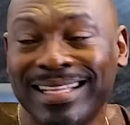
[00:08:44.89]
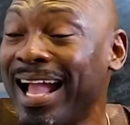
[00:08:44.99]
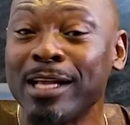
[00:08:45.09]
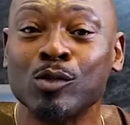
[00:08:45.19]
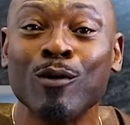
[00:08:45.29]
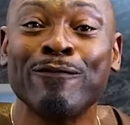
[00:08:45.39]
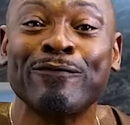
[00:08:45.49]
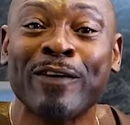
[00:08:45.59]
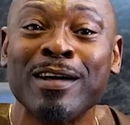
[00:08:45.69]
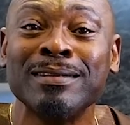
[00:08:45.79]
the guys who
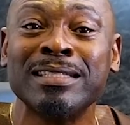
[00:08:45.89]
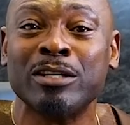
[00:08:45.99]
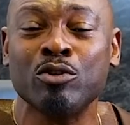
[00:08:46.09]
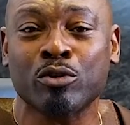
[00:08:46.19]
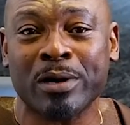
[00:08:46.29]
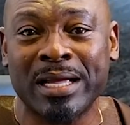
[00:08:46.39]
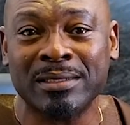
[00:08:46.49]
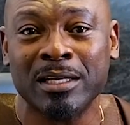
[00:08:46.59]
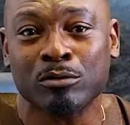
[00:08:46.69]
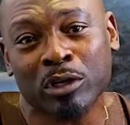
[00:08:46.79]
fund the
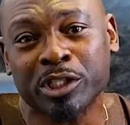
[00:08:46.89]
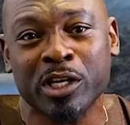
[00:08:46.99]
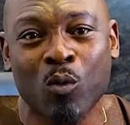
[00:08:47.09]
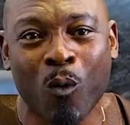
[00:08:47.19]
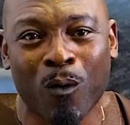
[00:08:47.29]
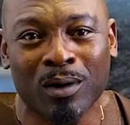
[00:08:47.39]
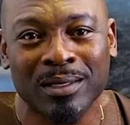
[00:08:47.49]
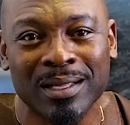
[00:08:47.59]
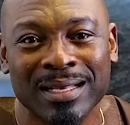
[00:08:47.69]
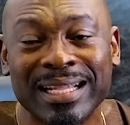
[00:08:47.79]
Ukraine-Russia
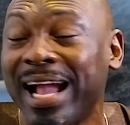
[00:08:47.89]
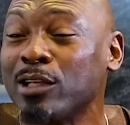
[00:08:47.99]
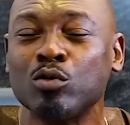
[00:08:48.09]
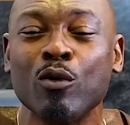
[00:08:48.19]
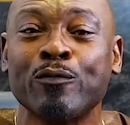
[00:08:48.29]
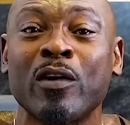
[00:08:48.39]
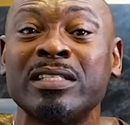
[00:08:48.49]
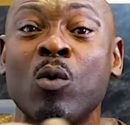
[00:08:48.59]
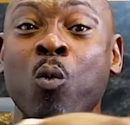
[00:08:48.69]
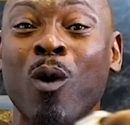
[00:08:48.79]
war, the guys who
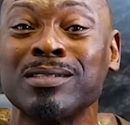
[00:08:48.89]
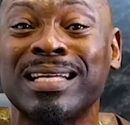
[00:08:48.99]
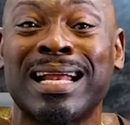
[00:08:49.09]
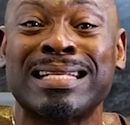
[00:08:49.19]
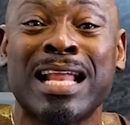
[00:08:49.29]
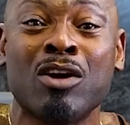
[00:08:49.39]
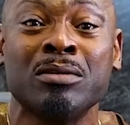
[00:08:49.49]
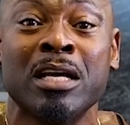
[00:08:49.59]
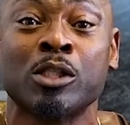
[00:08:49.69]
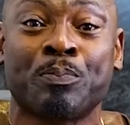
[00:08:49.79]
fund the wars that are
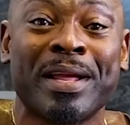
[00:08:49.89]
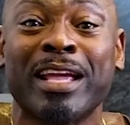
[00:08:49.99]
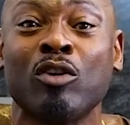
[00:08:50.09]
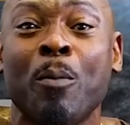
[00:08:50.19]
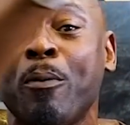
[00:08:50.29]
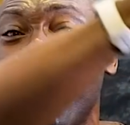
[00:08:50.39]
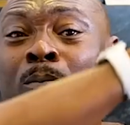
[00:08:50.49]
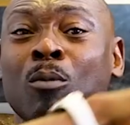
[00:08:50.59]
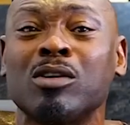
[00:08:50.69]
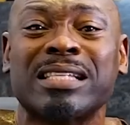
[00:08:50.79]
now springing up
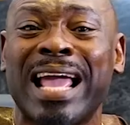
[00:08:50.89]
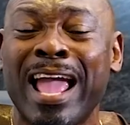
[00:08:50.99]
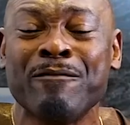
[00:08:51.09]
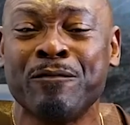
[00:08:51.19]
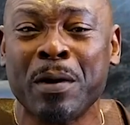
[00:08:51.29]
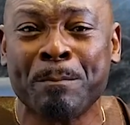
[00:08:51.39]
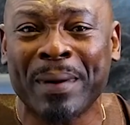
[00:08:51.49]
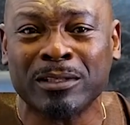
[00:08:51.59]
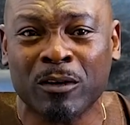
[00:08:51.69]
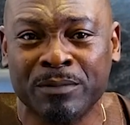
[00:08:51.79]
almost every
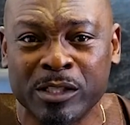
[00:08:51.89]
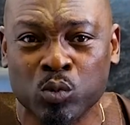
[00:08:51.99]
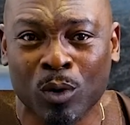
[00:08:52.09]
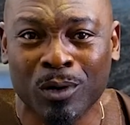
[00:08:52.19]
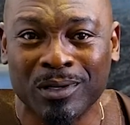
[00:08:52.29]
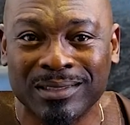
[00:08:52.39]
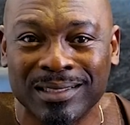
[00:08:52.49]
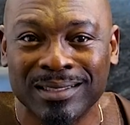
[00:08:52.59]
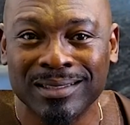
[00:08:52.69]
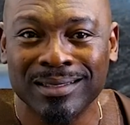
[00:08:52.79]
part of this world.
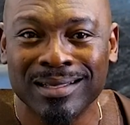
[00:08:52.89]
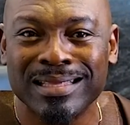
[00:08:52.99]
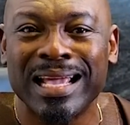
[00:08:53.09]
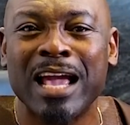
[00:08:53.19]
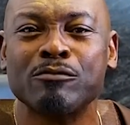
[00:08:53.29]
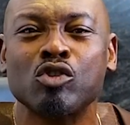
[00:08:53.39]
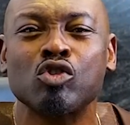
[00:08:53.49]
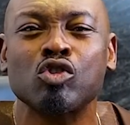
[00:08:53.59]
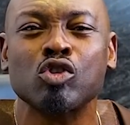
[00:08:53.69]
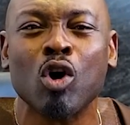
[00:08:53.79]
They have
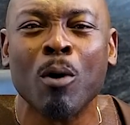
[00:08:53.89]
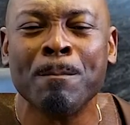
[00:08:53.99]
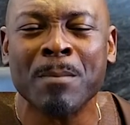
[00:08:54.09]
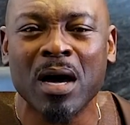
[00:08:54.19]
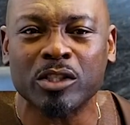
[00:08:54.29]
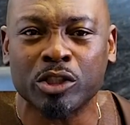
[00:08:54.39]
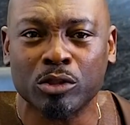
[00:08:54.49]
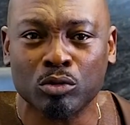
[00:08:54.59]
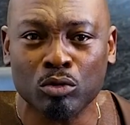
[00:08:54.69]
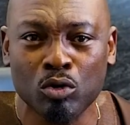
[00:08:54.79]
so
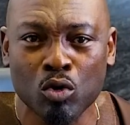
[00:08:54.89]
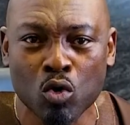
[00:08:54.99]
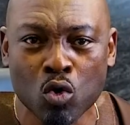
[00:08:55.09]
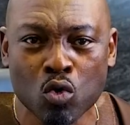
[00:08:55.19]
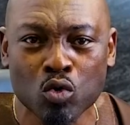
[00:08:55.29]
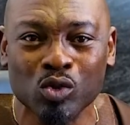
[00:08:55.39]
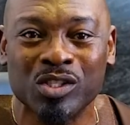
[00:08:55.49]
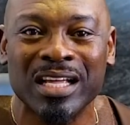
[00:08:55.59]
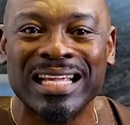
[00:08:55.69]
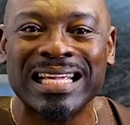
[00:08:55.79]
much to
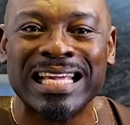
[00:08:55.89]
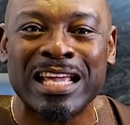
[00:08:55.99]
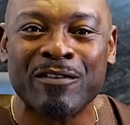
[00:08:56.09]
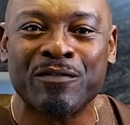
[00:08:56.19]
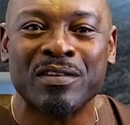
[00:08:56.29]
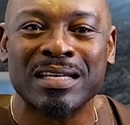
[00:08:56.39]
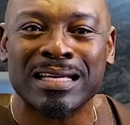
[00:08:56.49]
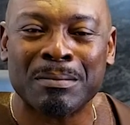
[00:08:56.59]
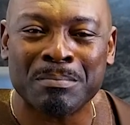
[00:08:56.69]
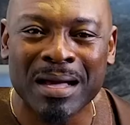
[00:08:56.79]
lose if
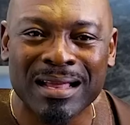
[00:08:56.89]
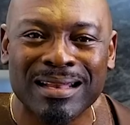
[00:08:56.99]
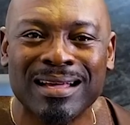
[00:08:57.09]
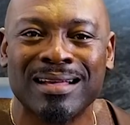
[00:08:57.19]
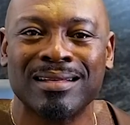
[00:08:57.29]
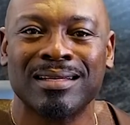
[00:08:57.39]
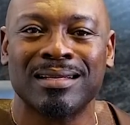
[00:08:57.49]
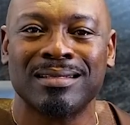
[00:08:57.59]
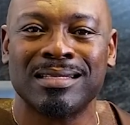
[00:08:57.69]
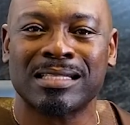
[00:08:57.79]
Kamala
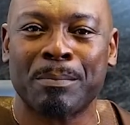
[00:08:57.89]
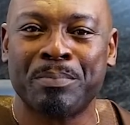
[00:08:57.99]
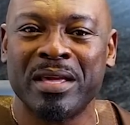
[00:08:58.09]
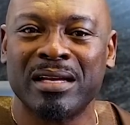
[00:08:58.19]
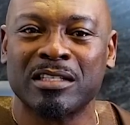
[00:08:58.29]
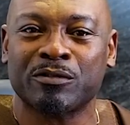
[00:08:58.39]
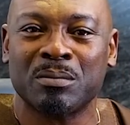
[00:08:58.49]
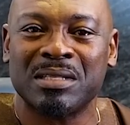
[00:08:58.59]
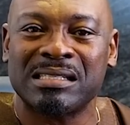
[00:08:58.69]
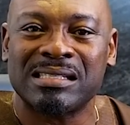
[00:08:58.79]
disappears
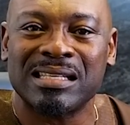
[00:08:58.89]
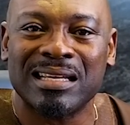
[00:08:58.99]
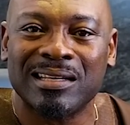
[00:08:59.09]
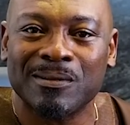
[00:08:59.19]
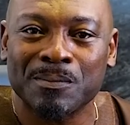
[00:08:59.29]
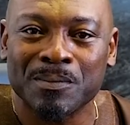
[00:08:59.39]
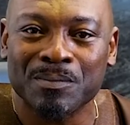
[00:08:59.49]
from the scene,